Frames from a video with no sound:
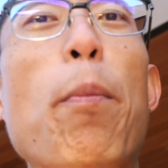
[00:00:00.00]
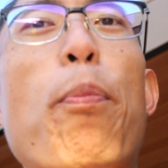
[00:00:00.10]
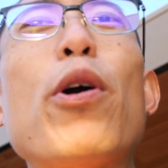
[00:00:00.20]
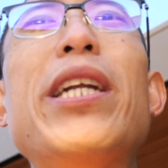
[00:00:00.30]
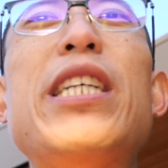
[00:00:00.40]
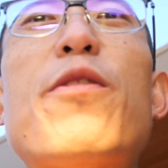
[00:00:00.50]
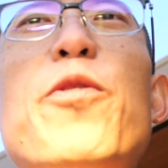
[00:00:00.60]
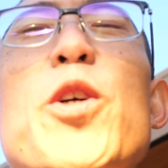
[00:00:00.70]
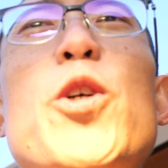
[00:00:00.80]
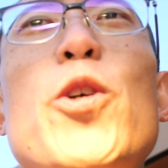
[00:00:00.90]
British
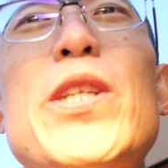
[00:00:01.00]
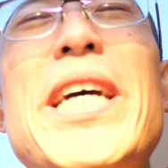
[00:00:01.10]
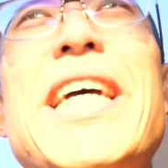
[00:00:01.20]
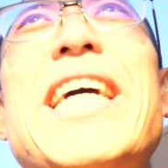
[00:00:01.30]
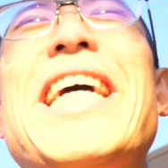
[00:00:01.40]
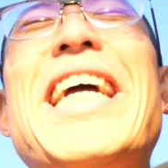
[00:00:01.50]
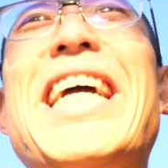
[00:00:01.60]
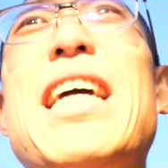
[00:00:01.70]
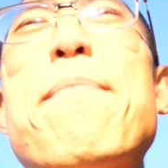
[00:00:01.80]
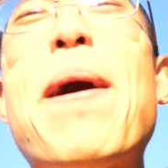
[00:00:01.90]
food
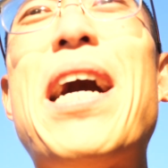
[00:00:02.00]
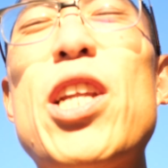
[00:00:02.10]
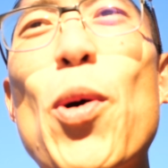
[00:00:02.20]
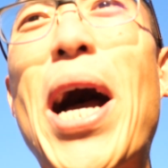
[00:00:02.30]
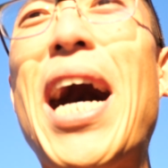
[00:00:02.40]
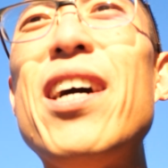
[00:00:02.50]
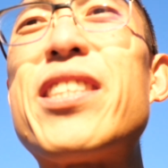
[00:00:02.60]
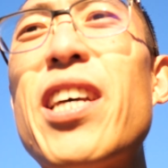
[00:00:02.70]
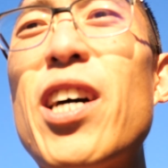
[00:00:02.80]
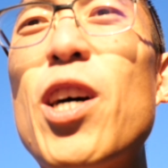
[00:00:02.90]
in Palo
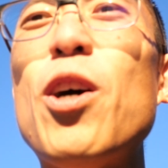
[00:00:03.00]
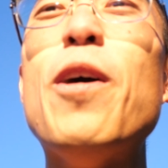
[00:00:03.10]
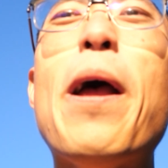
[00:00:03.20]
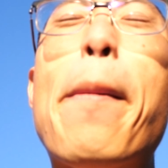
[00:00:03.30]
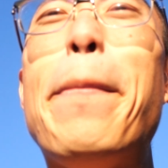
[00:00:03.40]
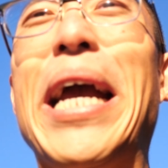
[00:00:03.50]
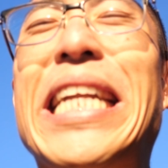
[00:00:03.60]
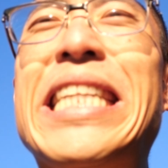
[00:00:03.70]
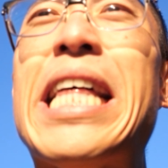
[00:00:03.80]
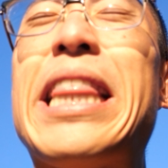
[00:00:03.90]
Alto
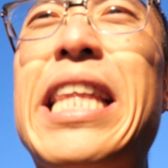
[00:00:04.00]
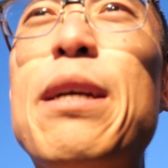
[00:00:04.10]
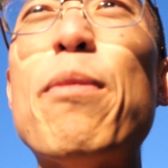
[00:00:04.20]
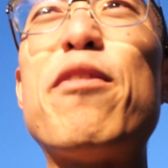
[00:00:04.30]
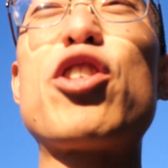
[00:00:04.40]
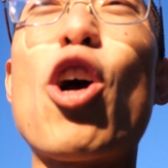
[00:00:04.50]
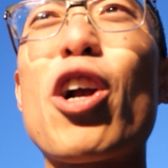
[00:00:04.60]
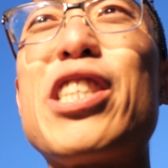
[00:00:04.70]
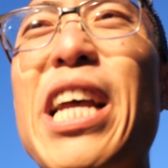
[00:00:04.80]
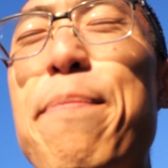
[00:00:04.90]
made in the theme of
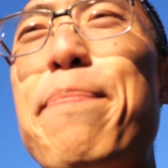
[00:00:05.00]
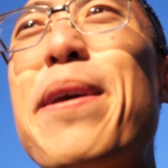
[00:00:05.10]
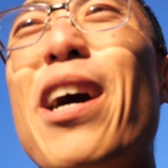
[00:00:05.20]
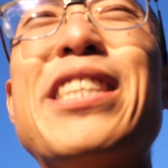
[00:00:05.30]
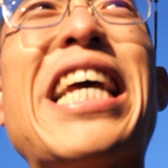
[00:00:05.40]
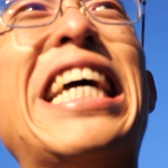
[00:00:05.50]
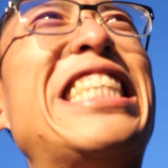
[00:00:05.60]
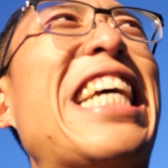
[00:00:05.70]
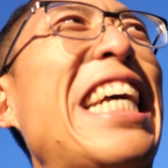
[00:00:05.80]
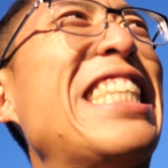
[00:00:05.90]
sharks and Beyonce
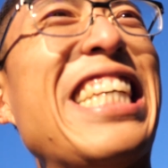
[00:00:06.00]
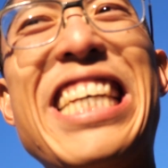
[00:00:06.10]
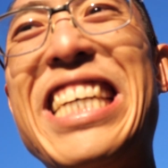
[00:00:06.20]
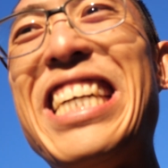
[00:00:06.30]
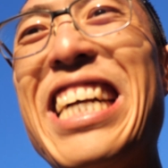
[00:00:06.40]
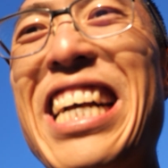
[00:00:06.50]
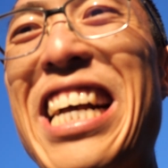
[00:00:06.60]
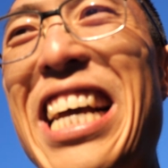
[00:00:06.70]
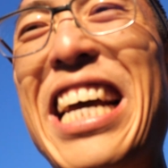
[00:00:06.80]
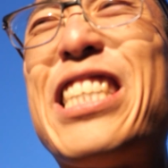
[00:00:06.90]
and Jay-Z.
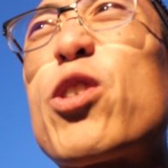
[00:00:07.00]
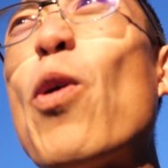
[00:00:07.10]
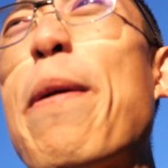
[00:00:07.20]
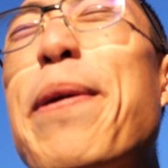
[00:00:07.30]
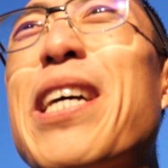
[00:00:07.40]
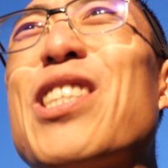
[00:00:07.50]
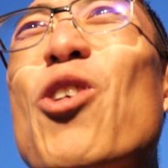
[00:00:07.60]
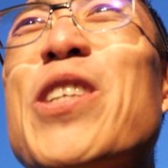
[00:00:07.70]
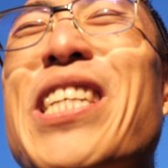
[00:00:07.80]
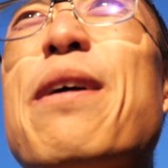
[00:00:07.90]
It's great because
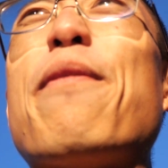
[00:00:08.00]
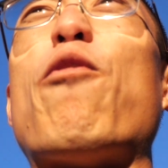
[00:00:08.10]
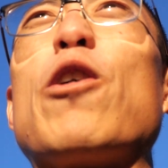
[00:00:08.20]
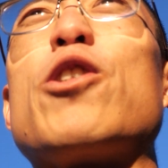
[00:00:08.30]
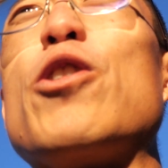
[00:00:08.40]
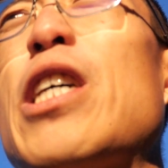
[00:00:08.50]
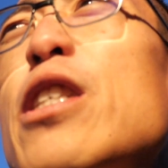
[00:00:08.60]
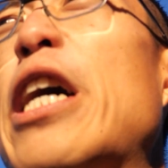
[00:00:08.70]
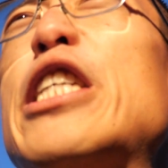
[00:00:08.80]
no one's done it before. So just